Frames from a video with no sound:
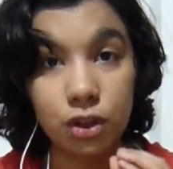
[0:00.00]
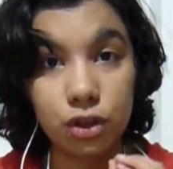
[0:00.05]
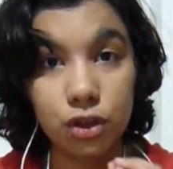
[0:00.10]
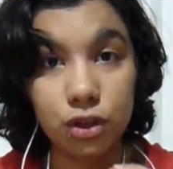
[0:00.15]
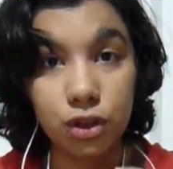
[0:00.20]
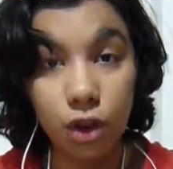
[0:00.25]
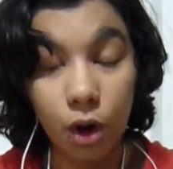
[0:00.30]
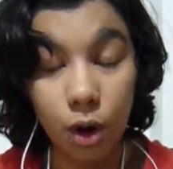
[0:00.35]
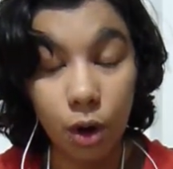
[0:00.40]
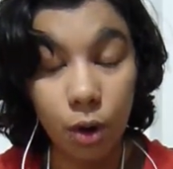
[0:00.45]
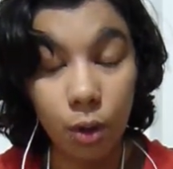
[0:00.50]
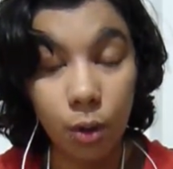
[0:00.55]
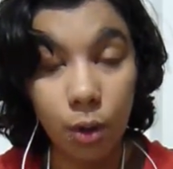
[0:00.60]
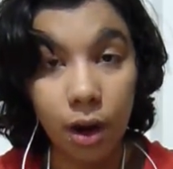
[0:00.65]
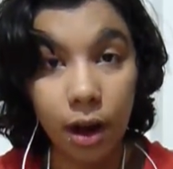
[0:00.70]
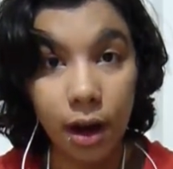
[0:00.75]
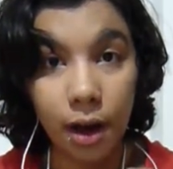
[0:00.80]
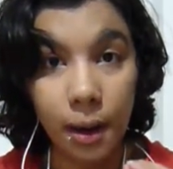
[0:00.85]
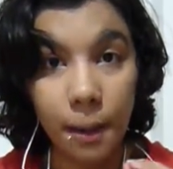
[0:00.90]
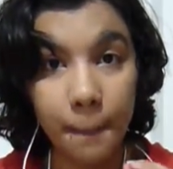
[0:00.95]

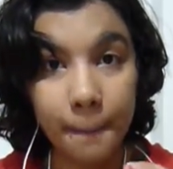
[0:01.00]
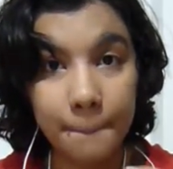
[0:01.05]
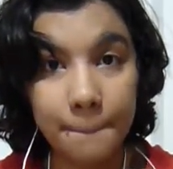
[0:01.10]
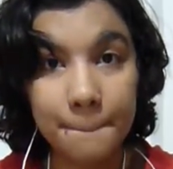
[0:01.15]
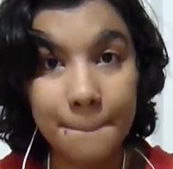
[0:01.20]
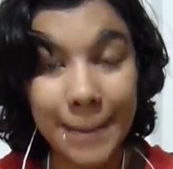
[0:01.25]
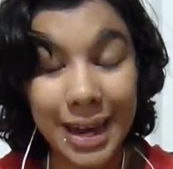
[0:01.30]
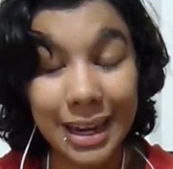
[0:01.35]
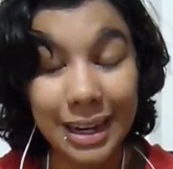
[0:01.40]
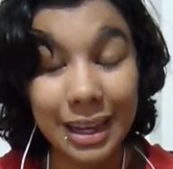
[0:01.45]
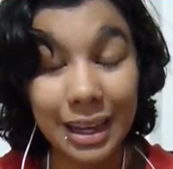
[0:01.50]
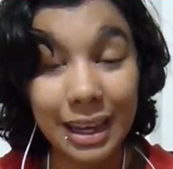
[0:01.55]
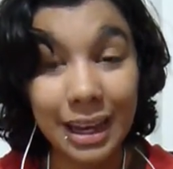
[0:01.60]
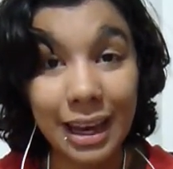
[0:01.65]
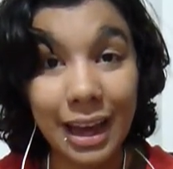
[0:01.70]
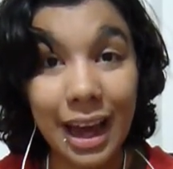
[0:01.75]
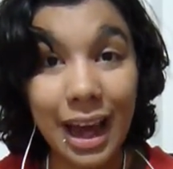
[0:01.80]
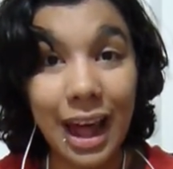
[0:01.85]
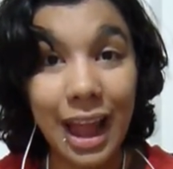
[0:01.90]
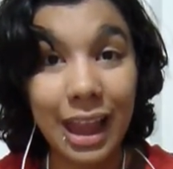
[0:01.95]
So
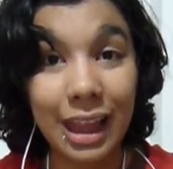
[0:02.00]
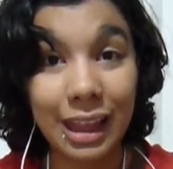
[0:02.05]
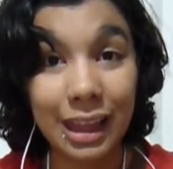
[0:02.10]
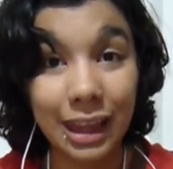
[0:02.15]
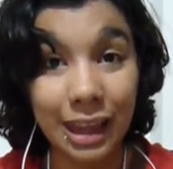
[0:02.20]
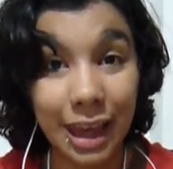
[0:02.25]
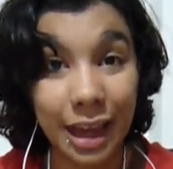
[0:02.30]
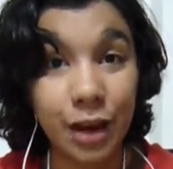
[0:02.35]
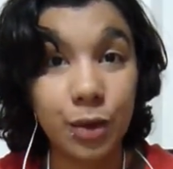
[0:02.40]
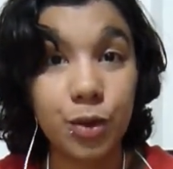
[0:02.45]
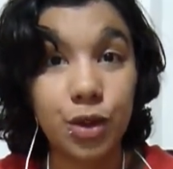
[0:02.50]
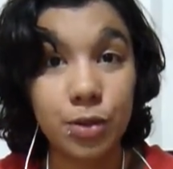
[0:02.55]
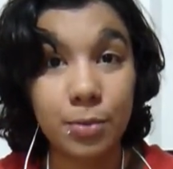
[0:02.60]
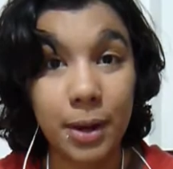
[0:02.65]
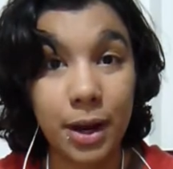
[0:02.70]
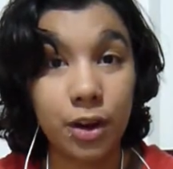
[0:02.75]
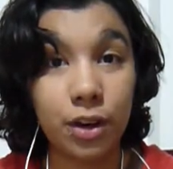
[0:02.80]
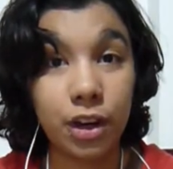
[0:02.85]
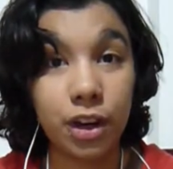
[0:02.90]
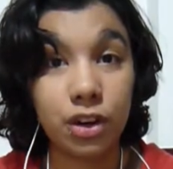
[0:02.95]
many
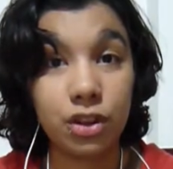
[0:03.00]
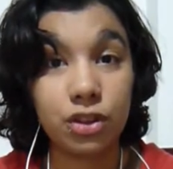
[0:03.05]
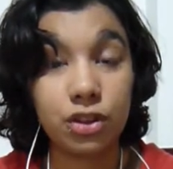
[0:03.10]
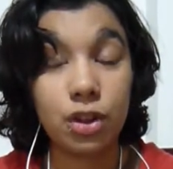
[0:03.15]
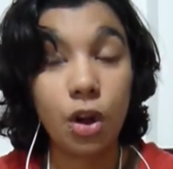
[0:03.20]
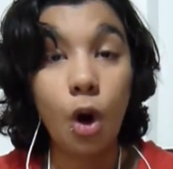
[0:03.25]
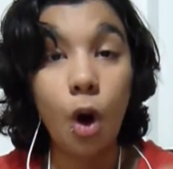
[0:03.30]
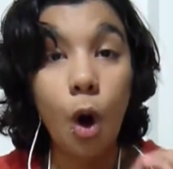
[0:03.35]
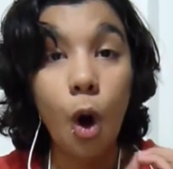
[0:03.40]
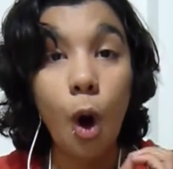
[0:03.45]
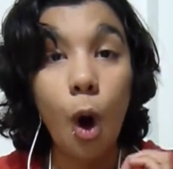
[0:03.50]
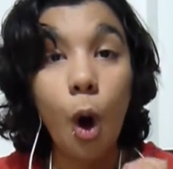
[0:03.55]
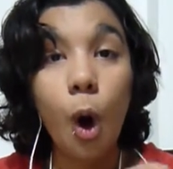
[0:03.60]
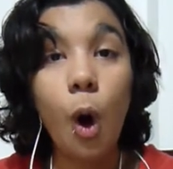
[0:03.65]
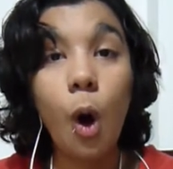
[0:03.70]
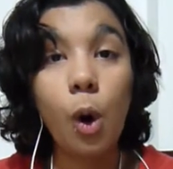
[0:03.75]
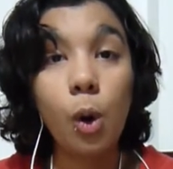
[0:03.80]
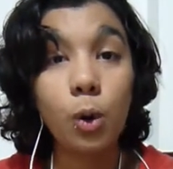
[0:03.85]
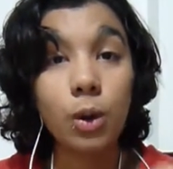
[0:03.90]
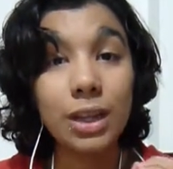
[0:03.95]
language barriers.
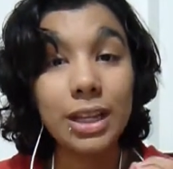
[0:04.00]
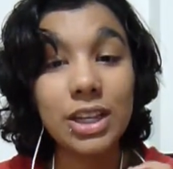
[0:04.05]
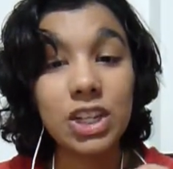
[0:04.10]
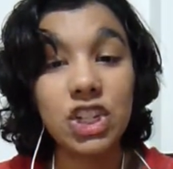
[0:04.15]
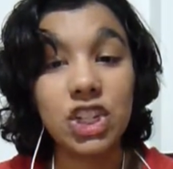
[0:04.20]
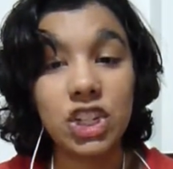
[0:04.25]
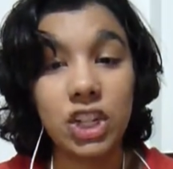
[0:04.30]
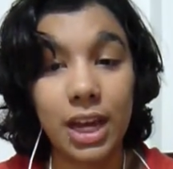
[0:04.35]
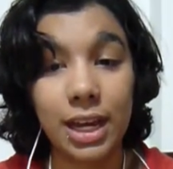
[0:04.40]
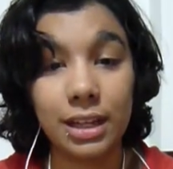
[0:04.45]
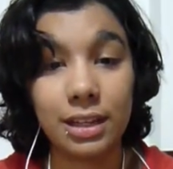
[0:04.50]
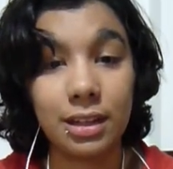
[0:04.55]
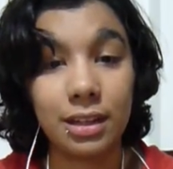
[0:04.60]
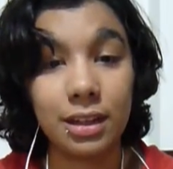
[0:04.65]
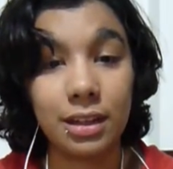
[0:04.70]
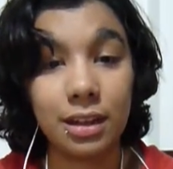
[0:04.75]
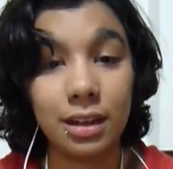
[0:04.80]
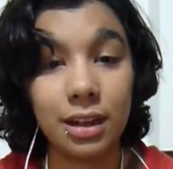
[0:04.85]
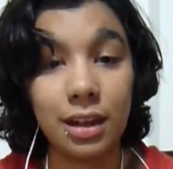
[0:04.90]
Holy shit.